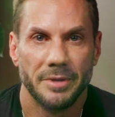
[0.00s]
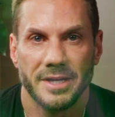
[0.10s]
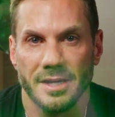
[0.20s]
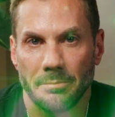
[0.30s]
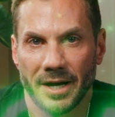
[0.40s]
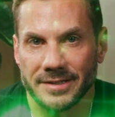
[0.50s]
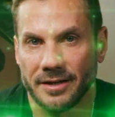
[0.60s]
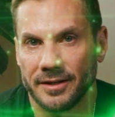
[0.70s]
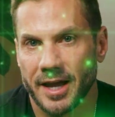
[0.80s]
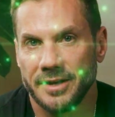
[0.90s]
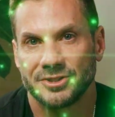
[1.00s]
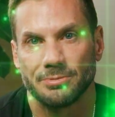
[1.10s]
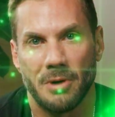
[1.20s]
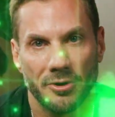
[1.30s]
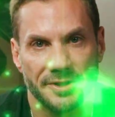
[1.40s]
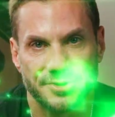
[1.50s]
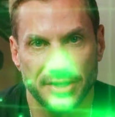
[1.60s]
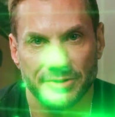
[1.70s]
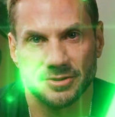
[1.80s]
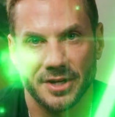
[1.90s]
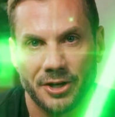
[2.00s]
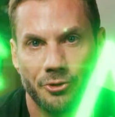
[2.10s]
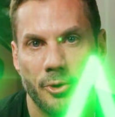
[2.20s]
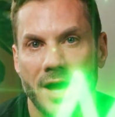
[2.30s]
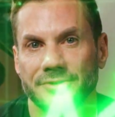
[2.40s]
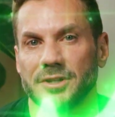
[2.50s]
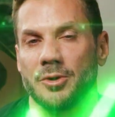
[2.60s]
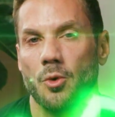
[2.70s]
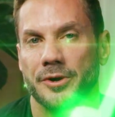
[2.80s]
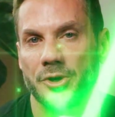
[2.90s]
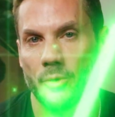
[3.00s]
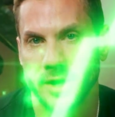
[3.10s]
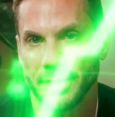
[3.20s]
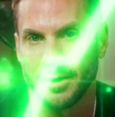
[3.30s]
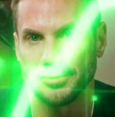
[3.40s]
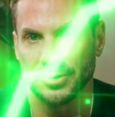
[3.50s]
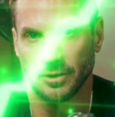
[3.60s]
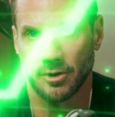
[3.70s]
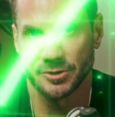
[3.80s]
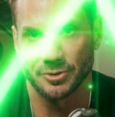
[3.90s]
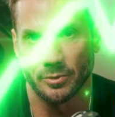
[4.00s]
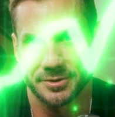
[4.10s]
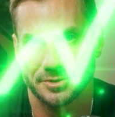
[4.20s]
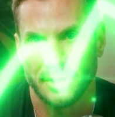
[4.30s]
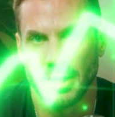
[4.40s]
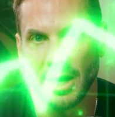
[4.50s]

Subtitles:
Begin by delegating small decisions and gradually work your way up to the larger ones.